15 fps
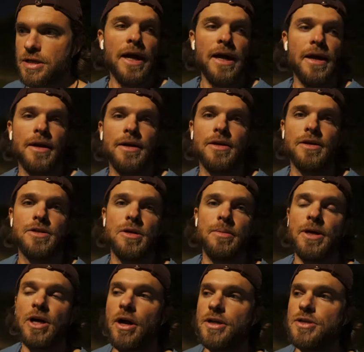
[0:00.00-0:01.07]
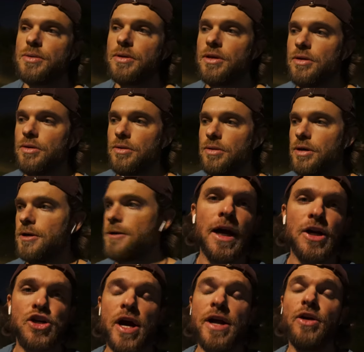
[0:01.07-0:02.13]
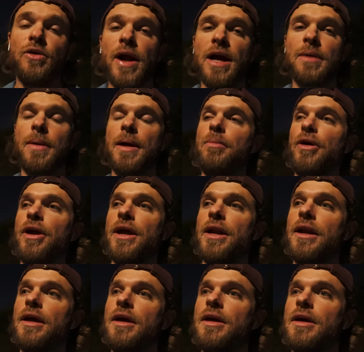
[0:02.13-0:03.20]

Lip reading: And to be honest with you, I tried to rack my brain